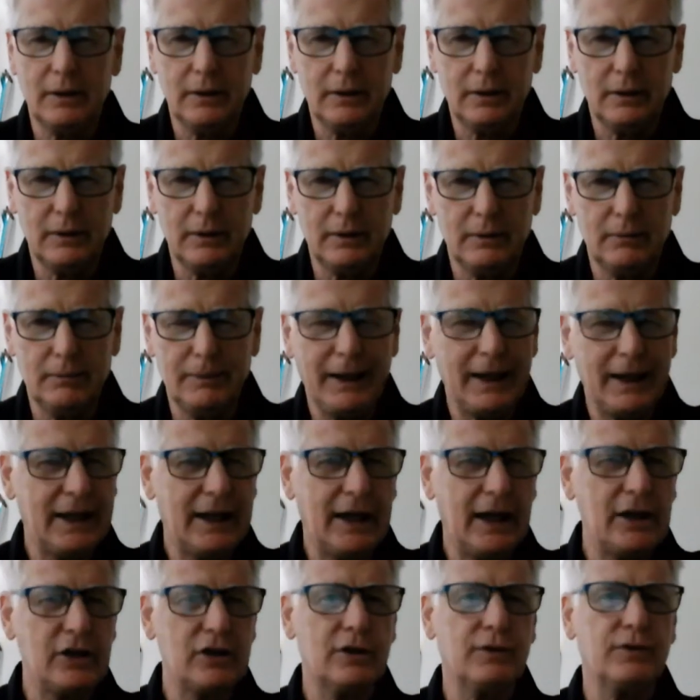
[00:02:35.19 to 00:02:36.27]
uh,
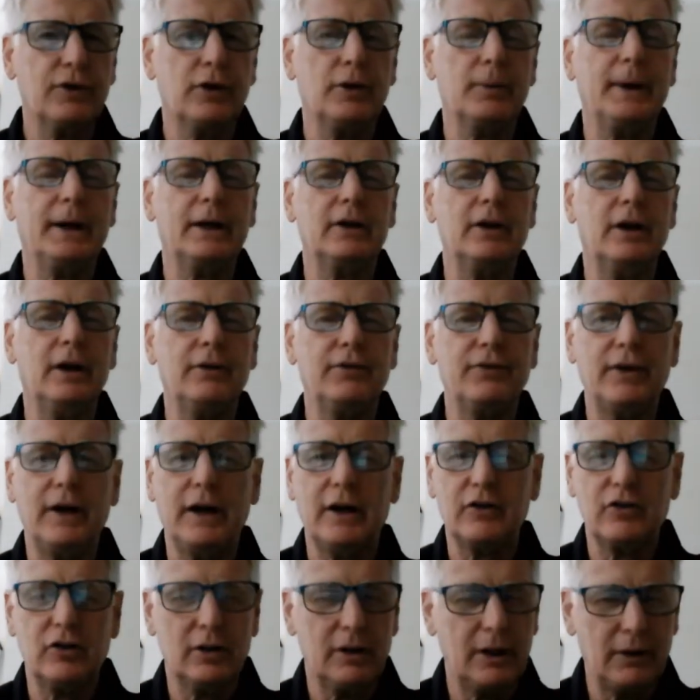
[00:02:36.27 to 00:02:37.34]
medication for erectile
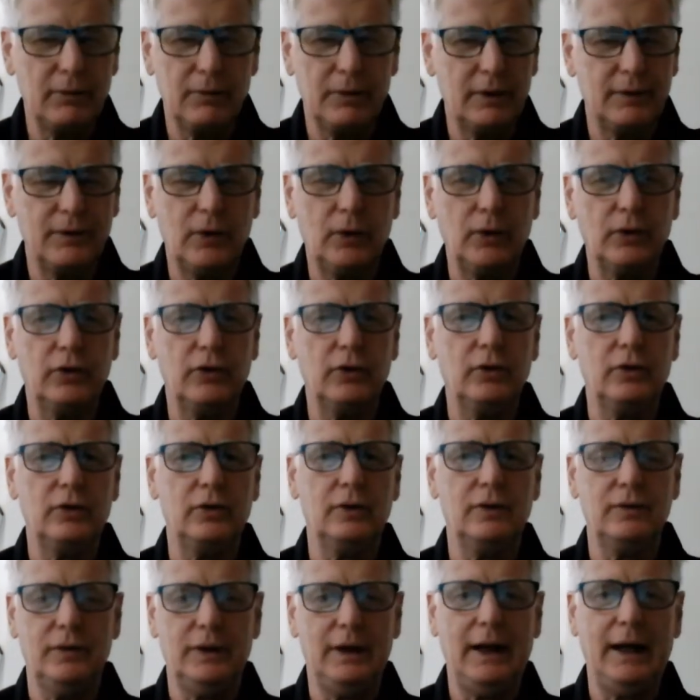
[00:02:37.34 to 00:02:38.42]
function, get rid of all sorts
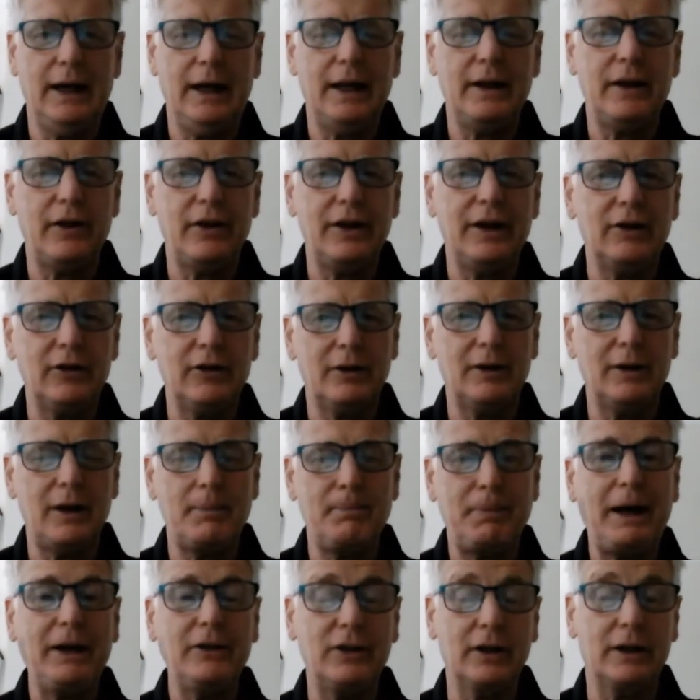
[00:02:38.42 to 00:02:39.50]
of other things, and
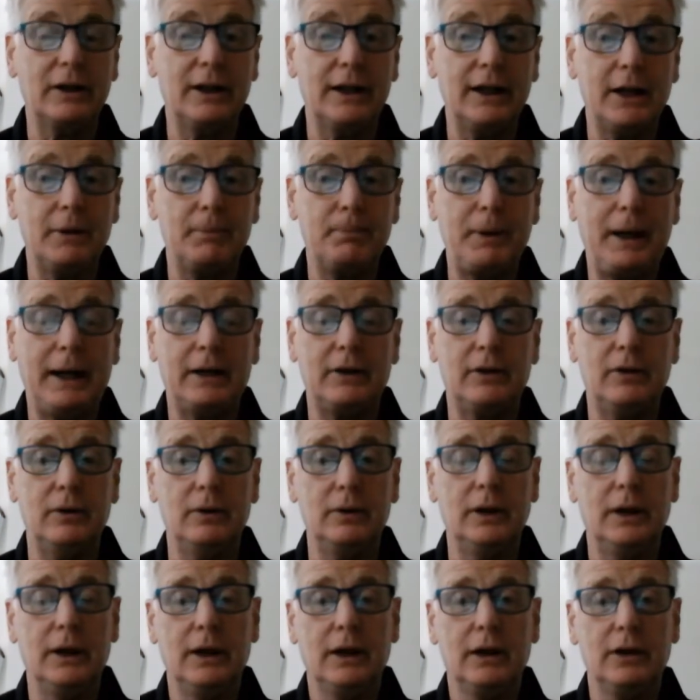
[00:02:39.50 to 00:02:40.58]
basically get back
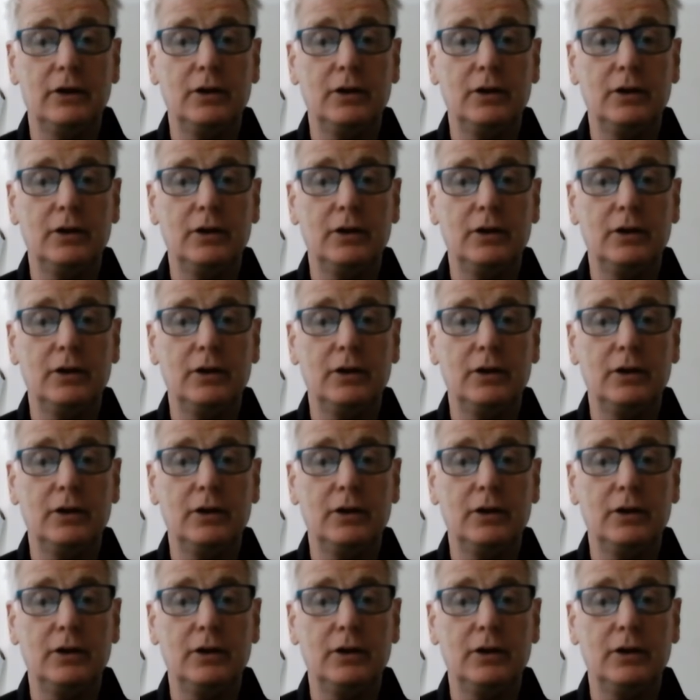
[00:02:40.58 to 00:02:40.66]
to,